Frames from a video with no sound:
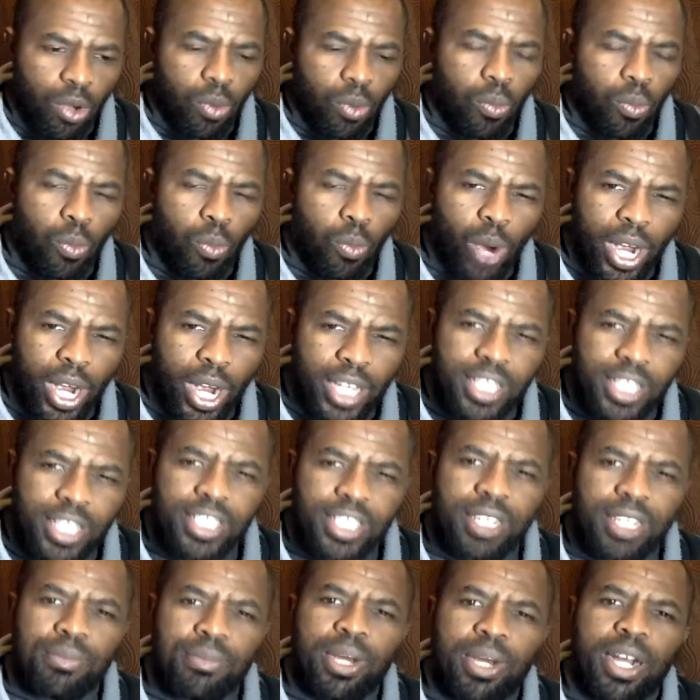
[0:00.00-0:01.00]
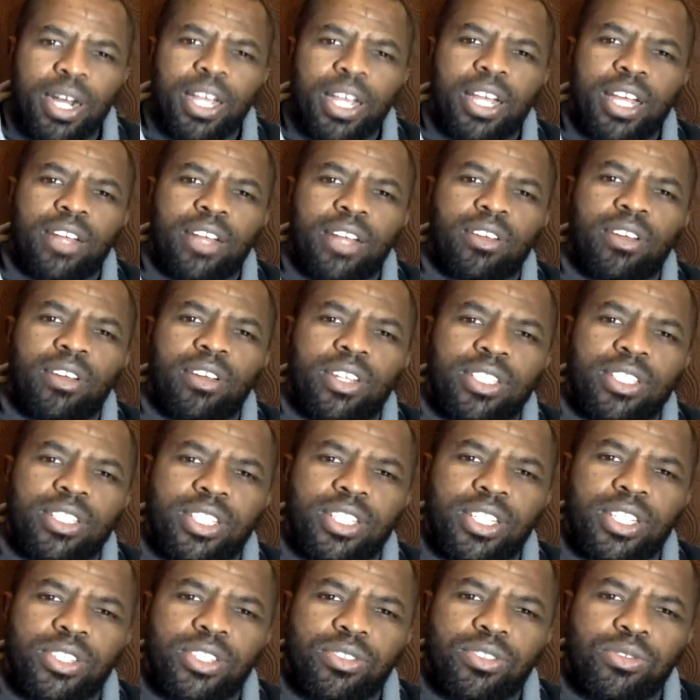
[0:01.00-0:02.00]
Why is America not
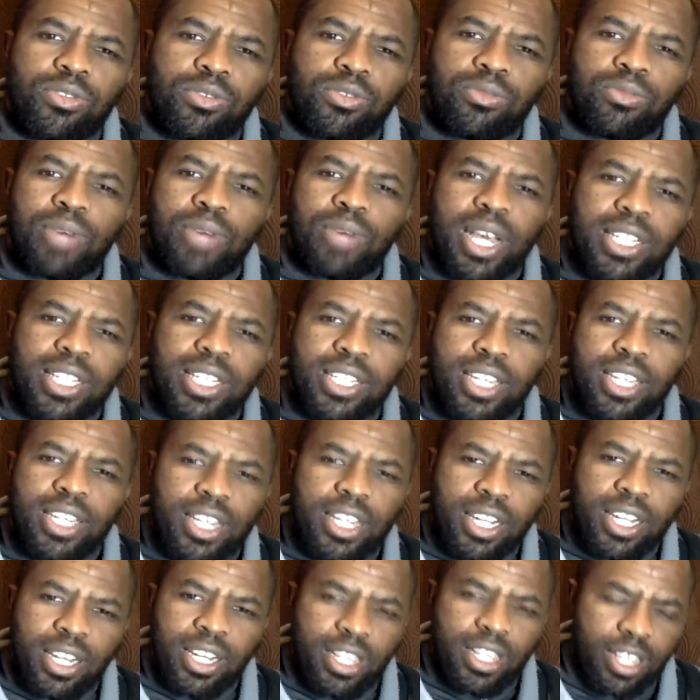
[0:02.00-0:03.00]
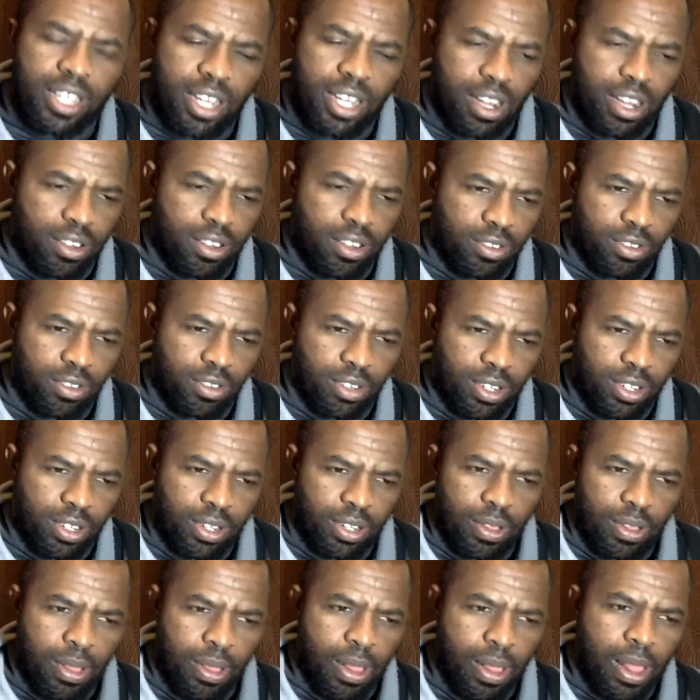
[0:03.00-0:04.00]
listening to Mazi Nnamdi Kanu?
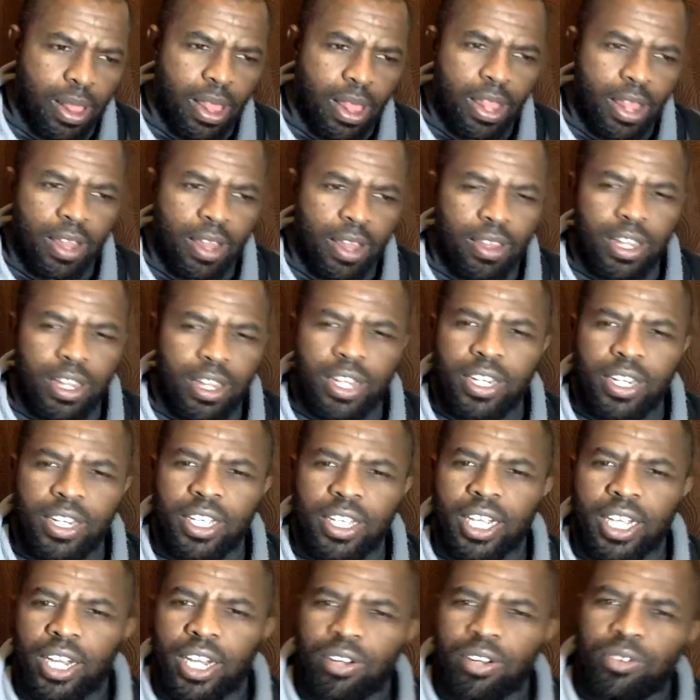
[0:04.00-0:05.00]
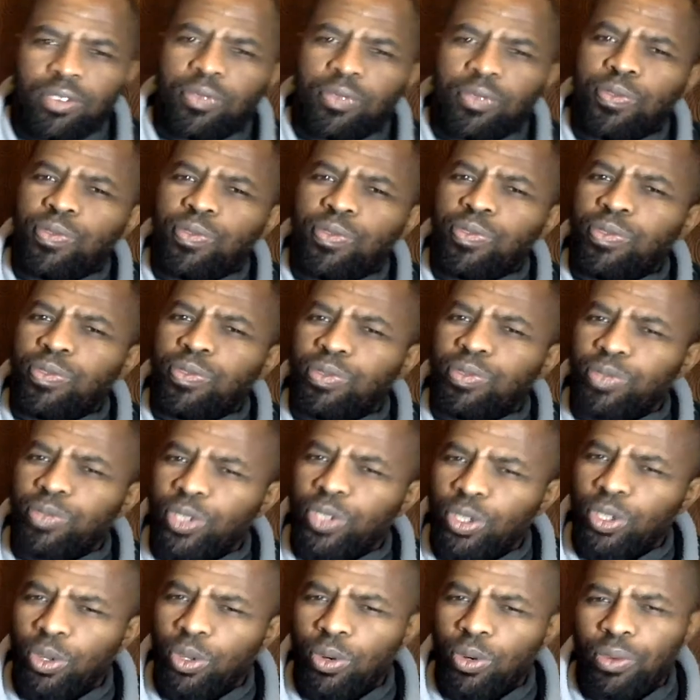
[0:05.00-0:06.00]
Nnamdi Kanu, you
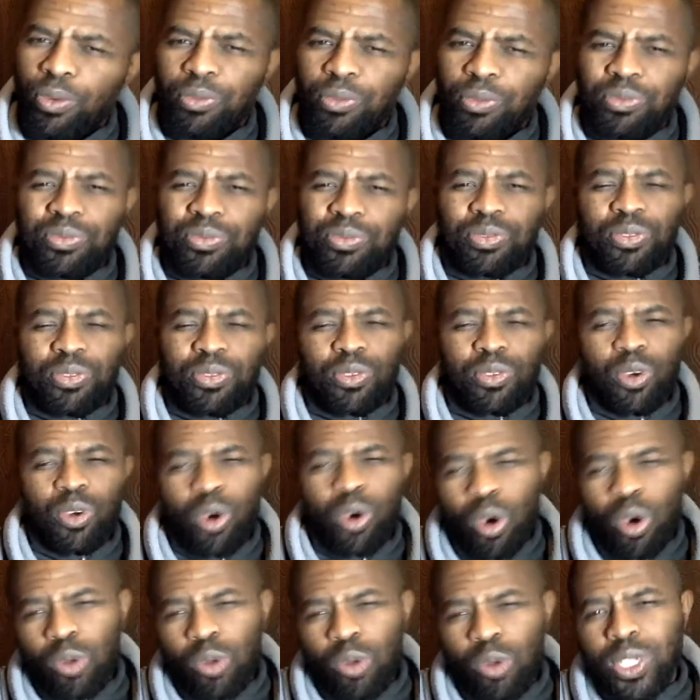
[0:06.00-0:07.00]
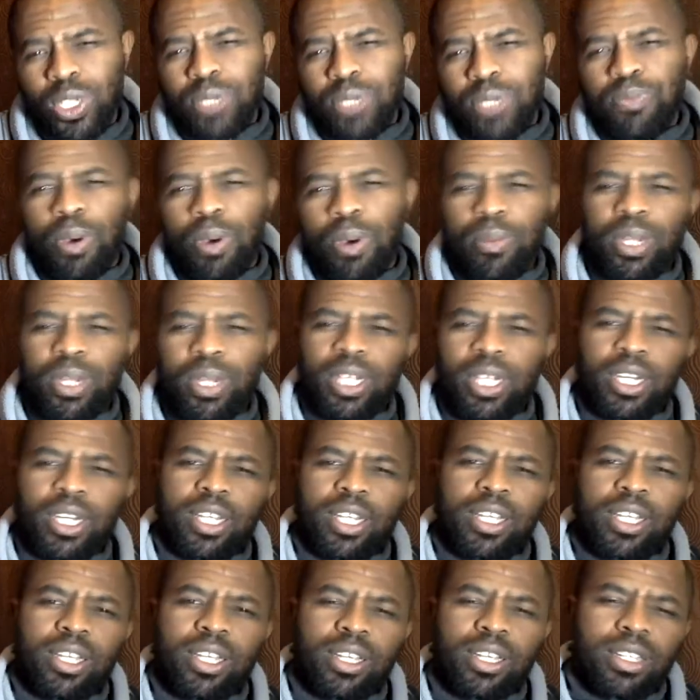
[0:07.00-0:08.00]
know, always
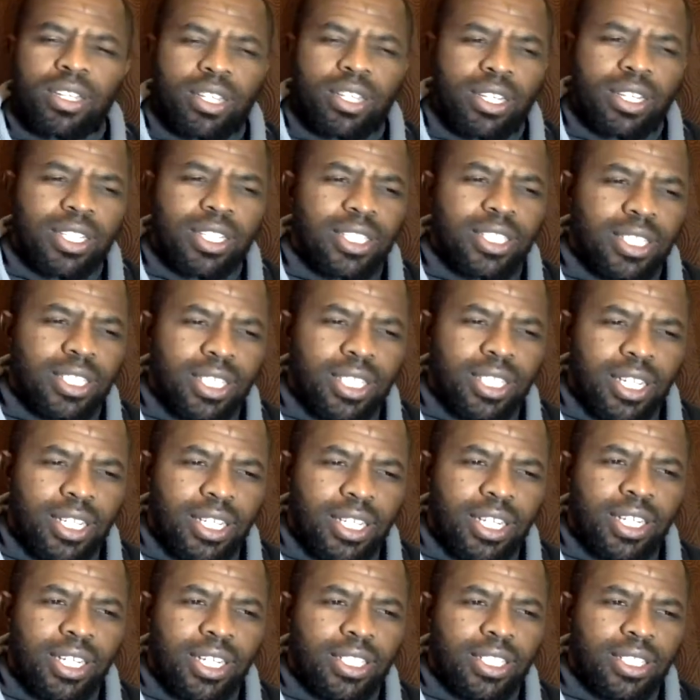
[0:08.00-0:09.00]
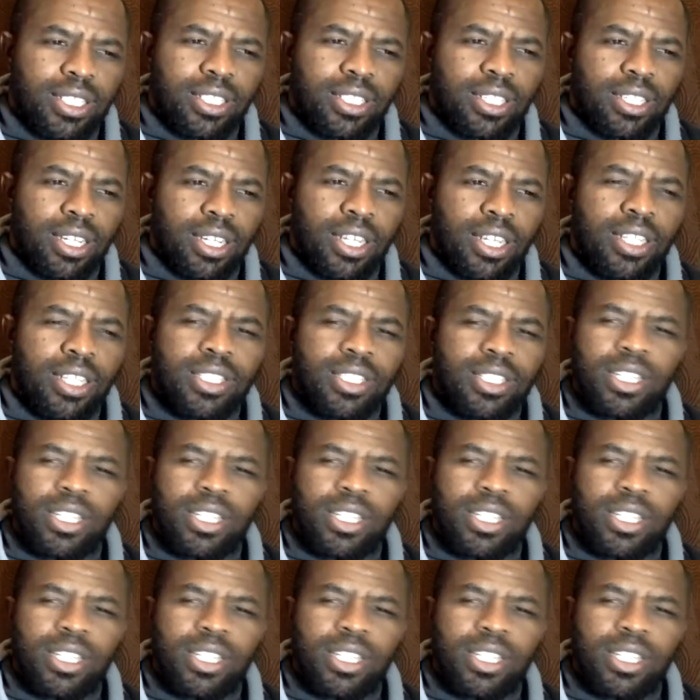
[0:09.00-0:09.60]
publicly state that his